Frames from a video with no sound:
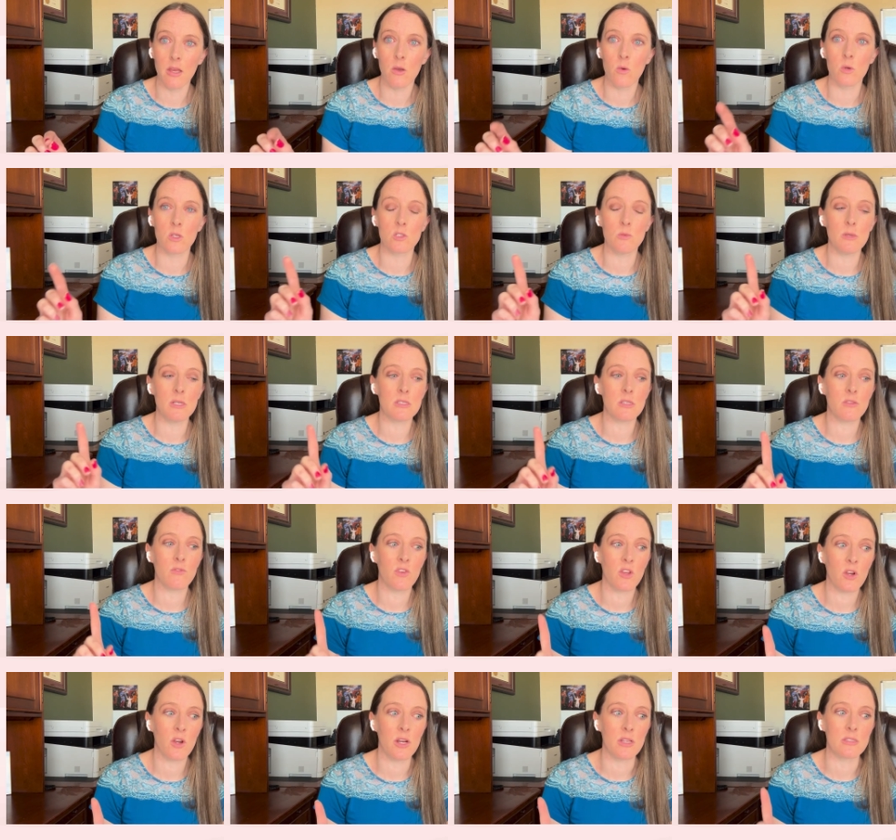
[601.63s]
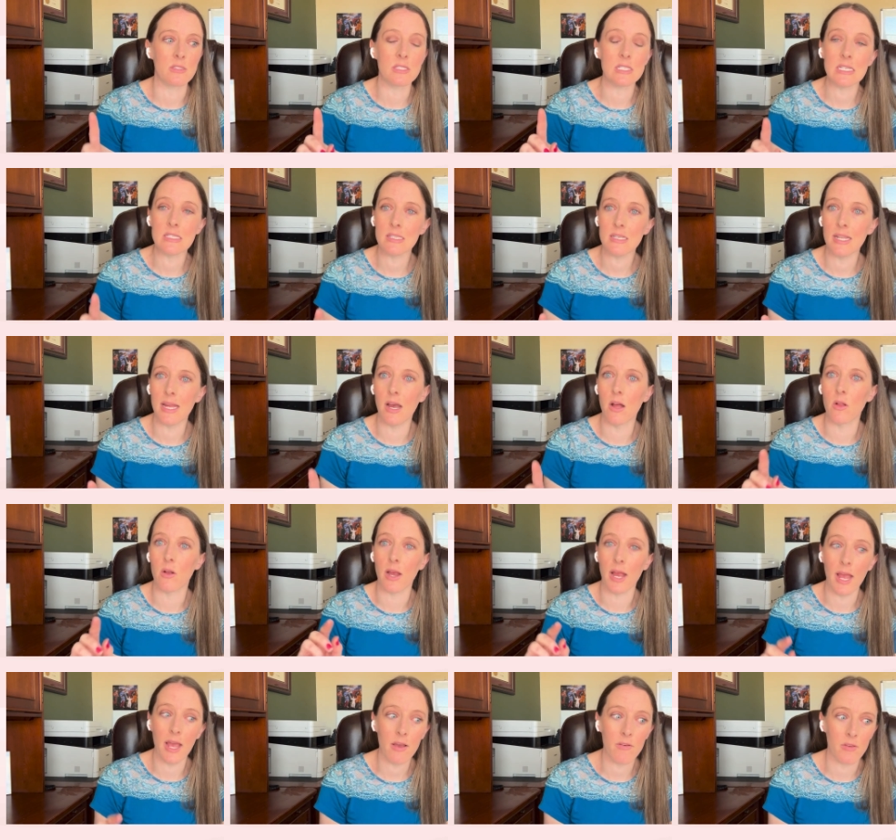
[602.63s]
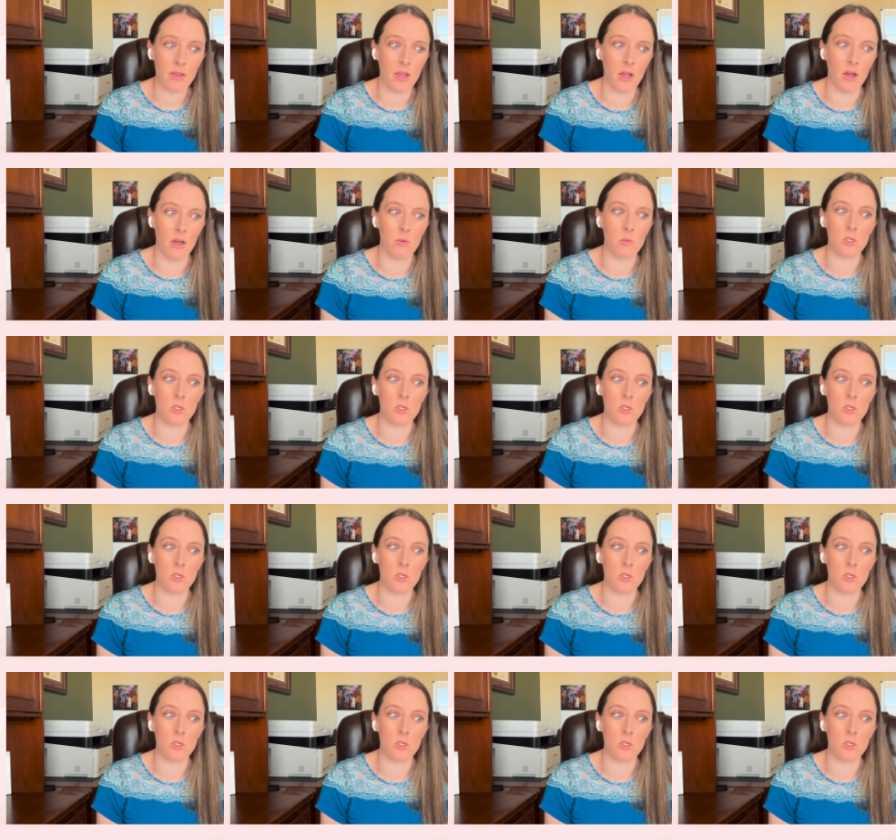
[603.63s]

which means if you're on Seasonal or Avion,